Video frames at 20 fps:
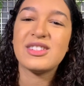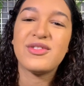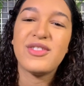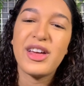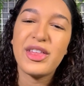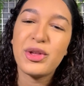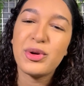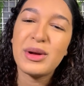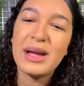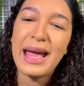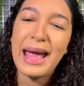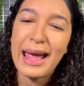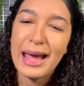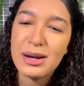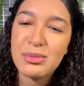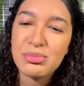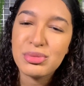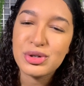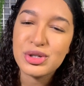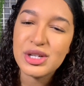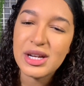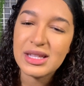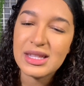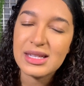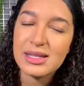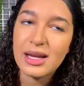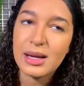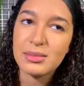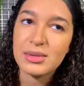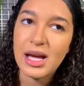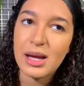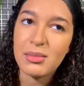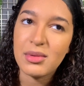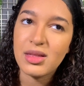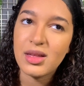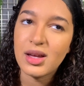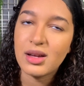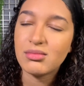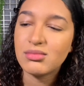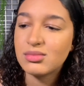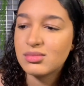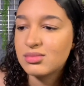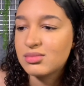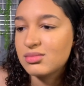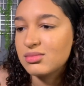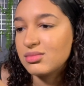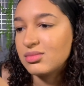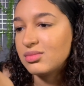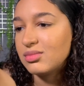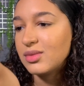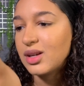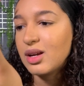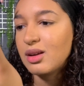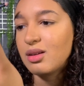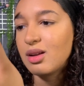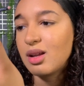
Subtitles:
feathery and bushy at the same time a thing? I don't